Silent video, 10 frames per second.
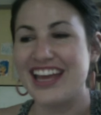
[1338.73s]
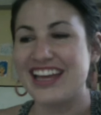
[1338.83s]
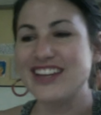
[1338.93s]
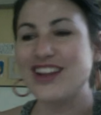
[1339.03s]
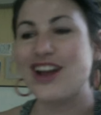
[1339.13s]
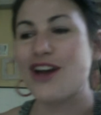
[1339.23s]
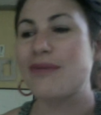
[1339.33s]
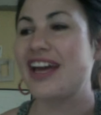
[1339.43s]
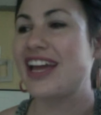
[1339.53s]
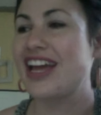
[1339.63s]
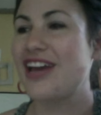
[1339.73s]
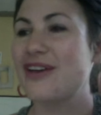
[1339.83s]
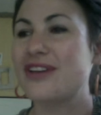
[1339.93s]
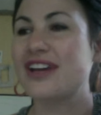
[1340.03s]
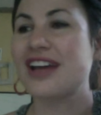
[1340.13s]
No, but
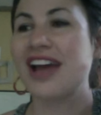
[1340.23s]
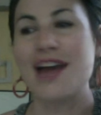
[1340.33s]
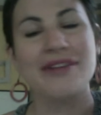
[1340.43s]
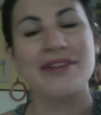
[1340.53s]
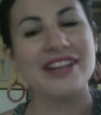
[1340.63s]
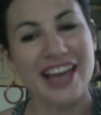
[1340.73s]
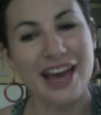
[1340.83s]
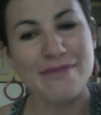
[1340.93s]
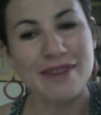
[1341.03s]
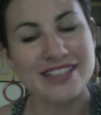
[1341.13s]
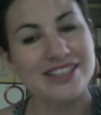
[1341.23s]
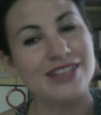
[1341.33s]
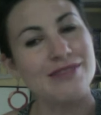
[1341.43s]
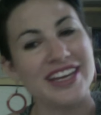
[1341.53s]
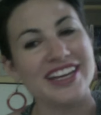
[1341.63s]
I mean, like, I must
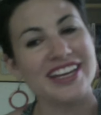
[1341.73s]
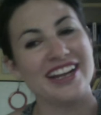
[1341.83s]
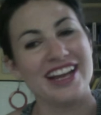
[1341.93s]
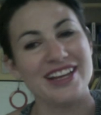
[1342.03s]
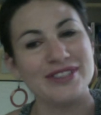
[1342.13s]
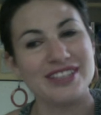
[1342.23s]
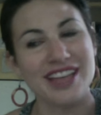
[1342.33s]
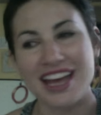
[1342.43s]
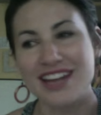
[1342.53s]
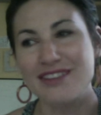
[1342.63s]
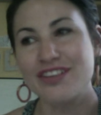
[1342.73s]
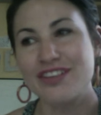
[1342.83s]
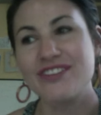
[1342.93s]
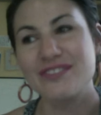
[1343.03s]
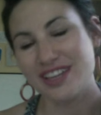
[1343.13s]
admit, it was kind of a
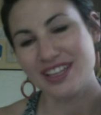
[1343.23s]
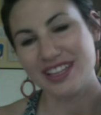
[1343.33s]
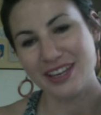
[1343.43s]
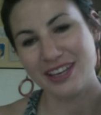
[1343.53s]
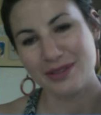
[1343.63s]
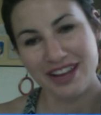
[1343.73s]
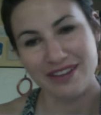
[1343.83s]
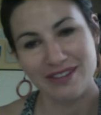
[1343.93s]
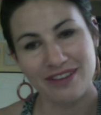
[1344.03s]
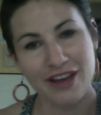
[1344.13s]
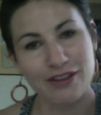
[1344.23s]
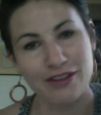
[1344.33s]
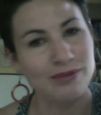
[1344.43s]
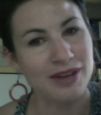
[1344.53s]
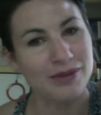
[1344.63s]
good feeling when I
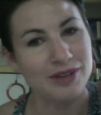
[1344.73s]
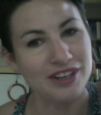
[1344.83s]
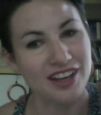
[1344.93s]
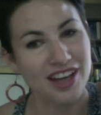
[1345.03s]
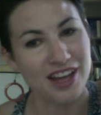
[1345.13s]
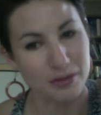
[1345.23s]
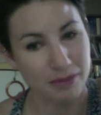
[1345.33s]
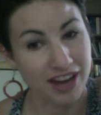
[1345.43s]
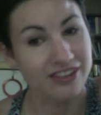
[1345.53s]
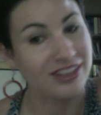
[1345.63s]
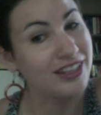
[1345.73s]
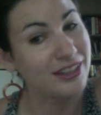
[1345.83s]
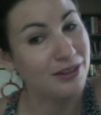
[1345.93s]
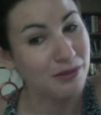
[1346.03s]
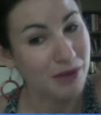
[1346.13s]
found my work on a pirated
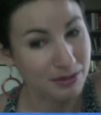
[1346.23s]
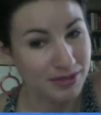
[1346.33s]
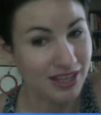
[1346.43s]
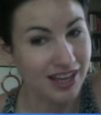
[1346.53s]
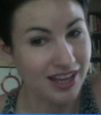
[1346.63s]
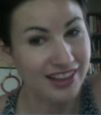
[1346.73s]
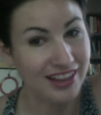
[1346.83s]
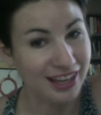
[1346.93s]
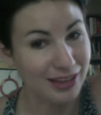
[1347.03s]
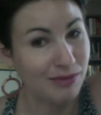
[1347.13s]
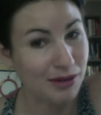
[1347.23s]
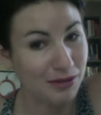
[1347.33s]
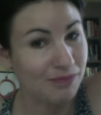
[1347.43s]
website. Like my